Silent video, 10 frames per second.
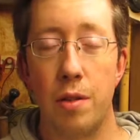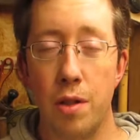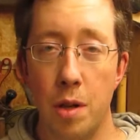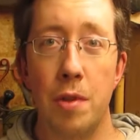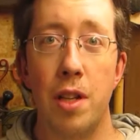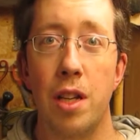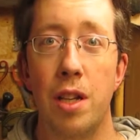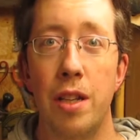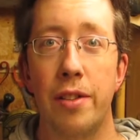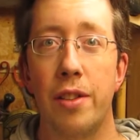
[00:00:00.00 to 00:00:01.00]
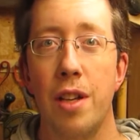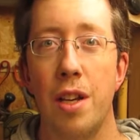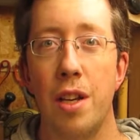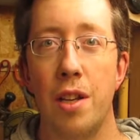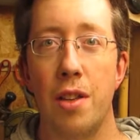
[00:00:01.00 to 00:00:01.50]
Germany at least,
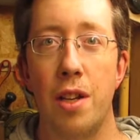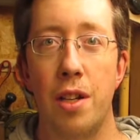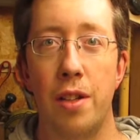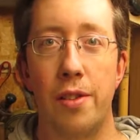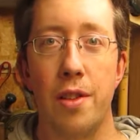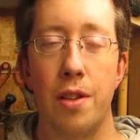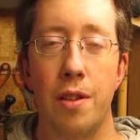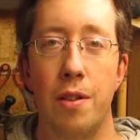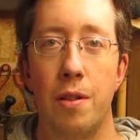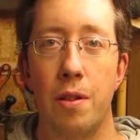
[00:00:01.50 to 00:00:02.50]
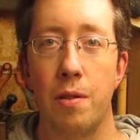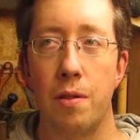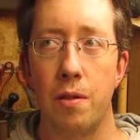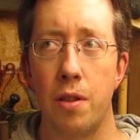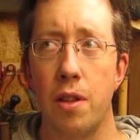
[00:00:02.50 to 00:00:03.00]
there is I
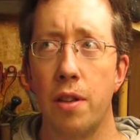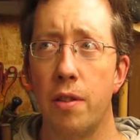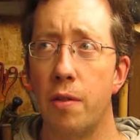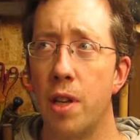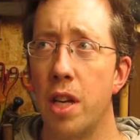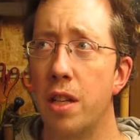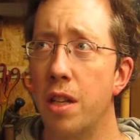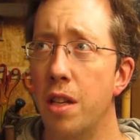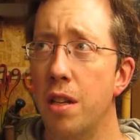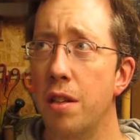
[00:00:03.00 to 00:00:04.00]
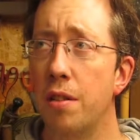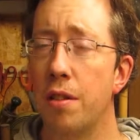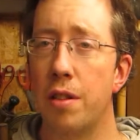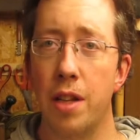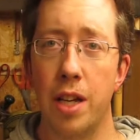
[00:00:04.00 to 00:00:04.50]
think it's the VAT, the
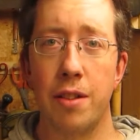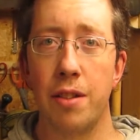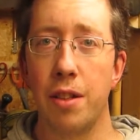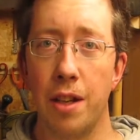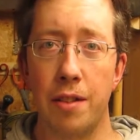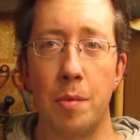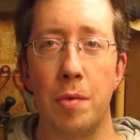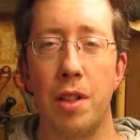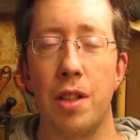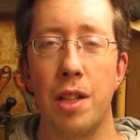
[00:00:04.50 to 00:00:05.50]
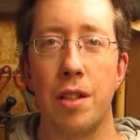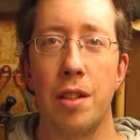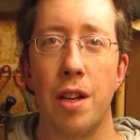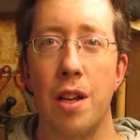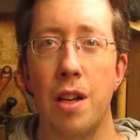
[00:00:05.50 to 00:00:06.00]
tax and customs, and that
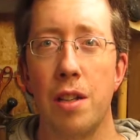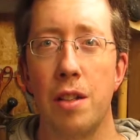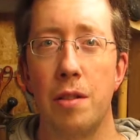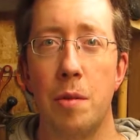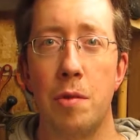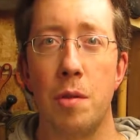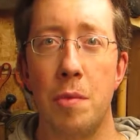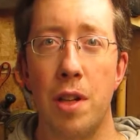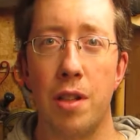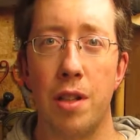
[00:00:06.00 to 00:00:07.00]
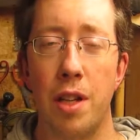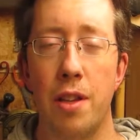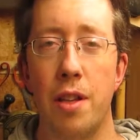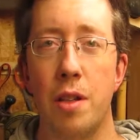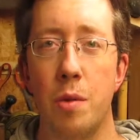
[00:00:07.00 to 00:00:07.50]
comes up to about
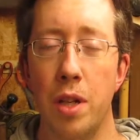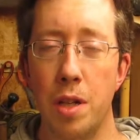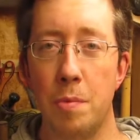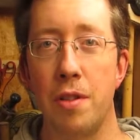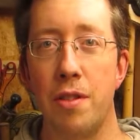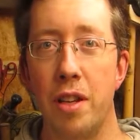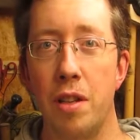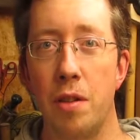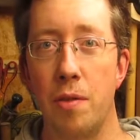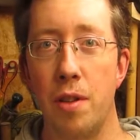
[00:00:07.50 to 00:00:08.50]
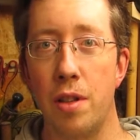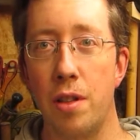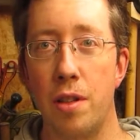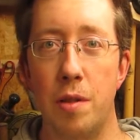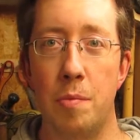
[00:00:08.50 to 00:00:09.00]
another 20% of
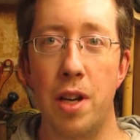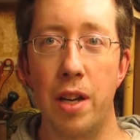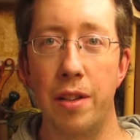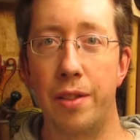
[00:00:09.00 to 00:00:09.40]
the price.